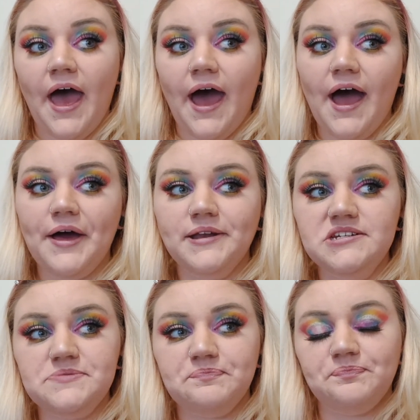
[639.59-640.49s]

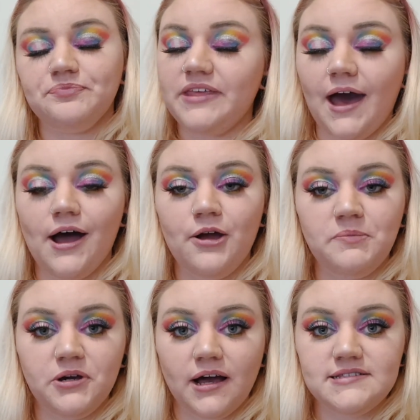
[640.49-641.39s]
And yeah, I
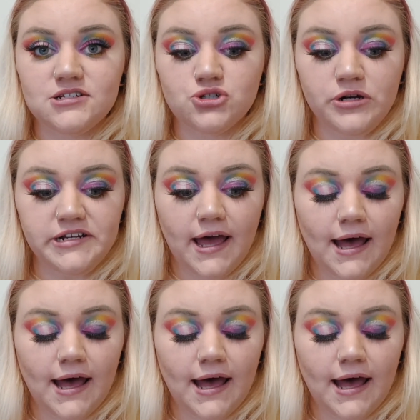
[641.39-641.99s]
hope you guys enjoyed it.